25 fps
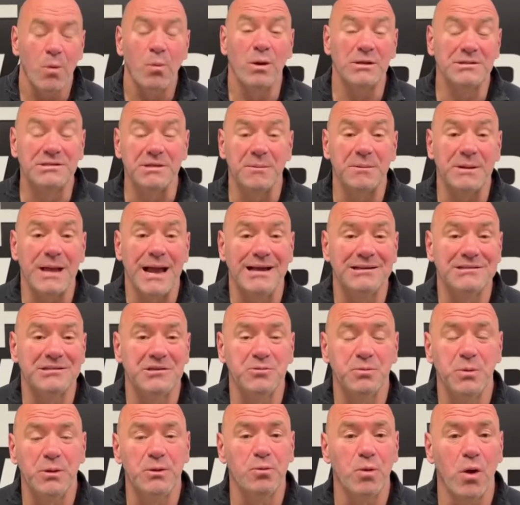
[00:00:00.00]
What's up, guys?
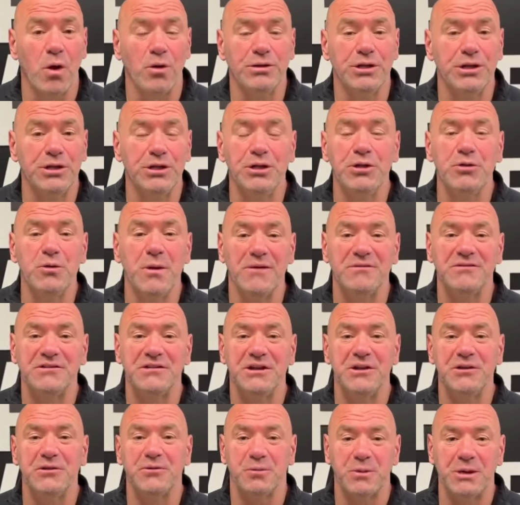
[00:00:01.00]
As we rolled into U F
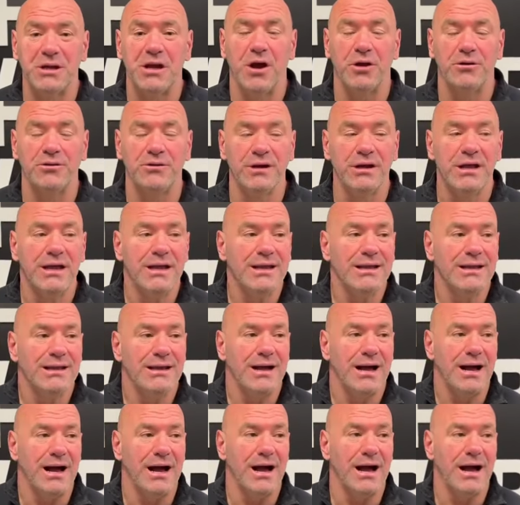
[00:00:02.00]
C three hundred,
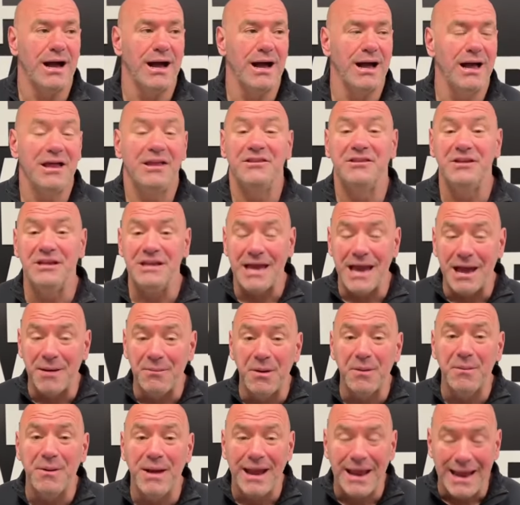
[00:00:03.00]
uh, the
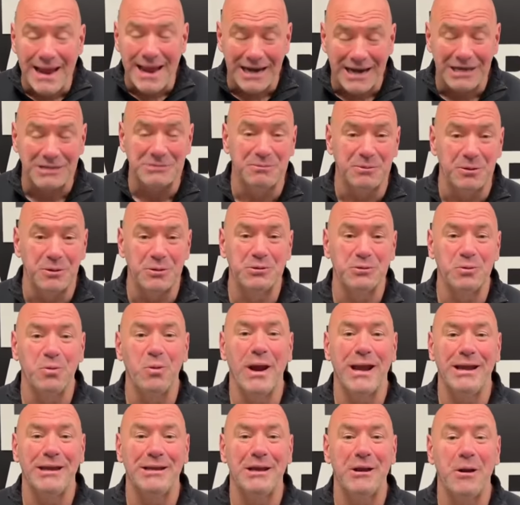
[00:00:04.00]
M M A experts
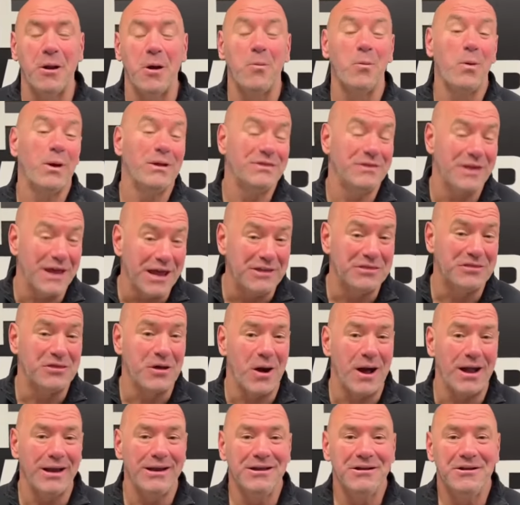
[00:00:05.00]
weighed in on what they
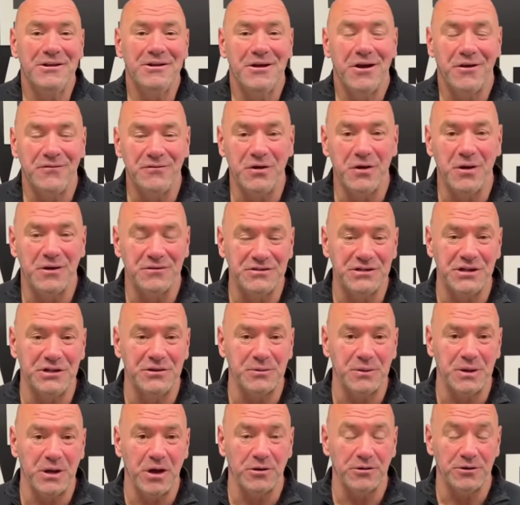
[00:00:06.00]
thought of U F C
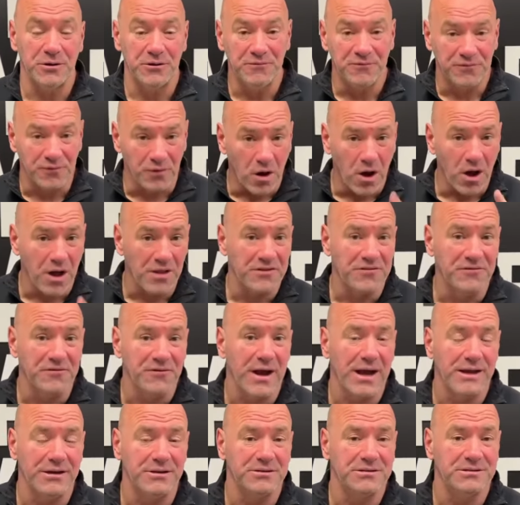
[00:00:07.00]
three hundred. And for all the
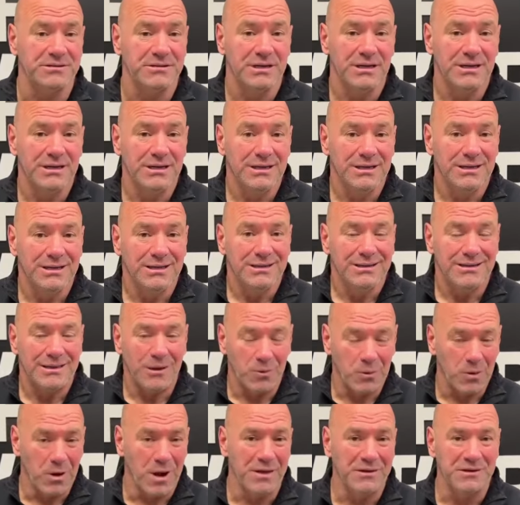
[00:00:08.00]
fighters
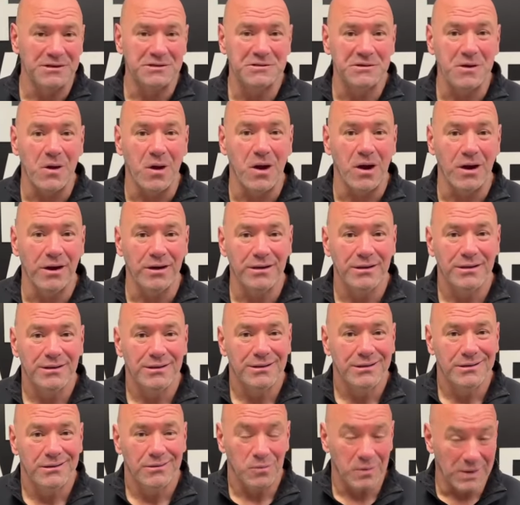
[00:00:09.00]
that were on this card,
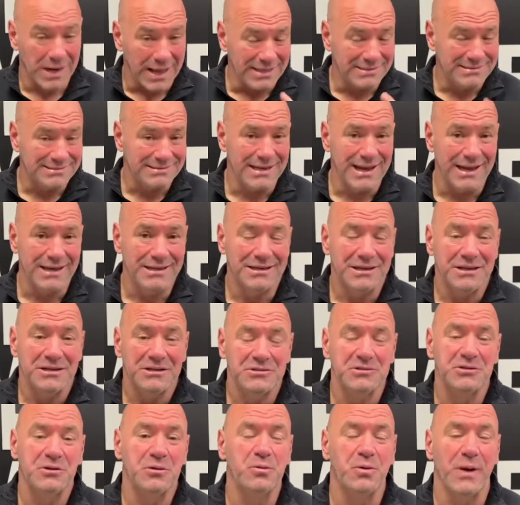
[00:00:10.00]
when I said
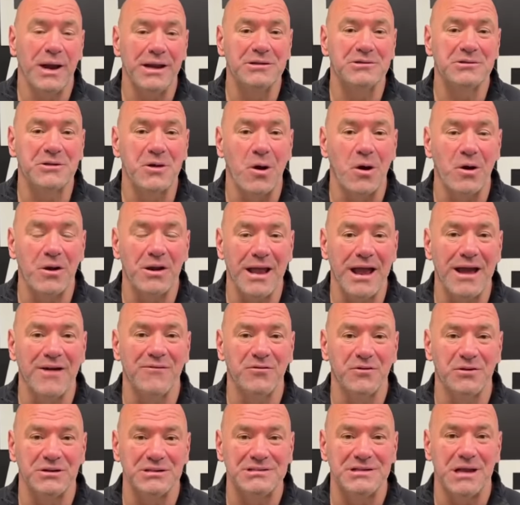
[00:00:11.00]
this is the greatest card
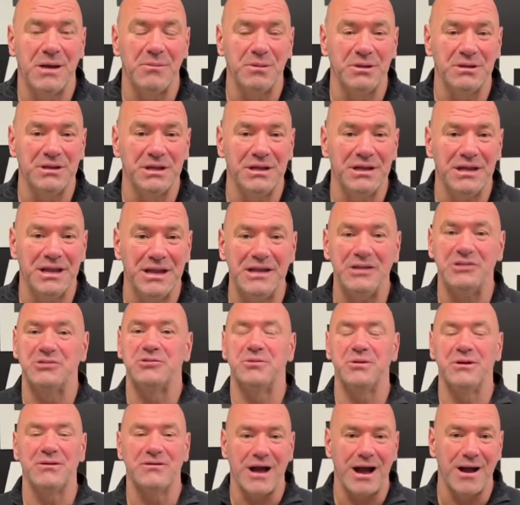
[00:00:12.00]
ever assembled in the
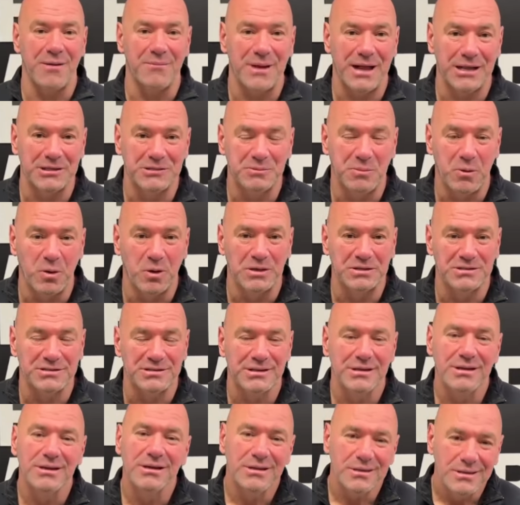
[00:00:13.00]
history of combat
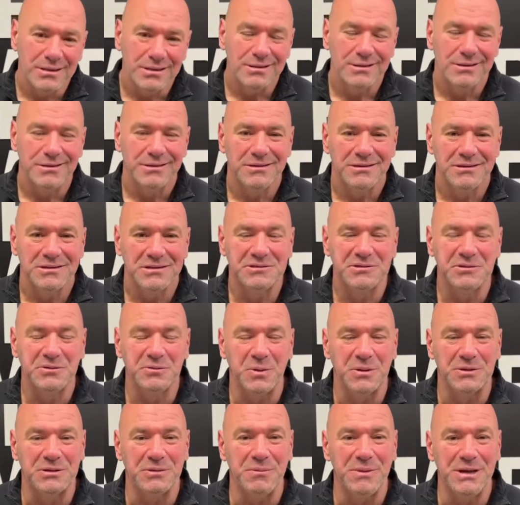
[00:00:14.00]
sports, this
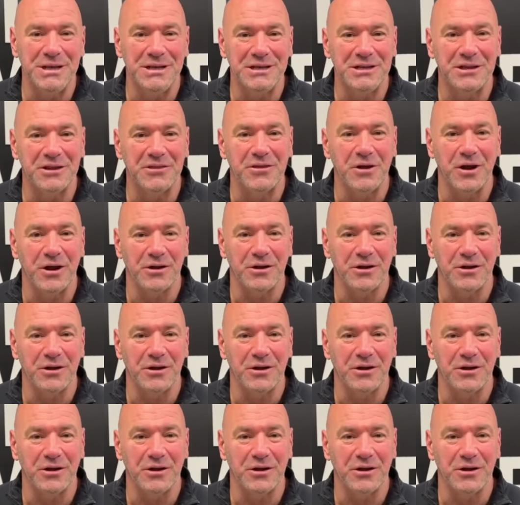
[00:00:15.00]
is what the media thought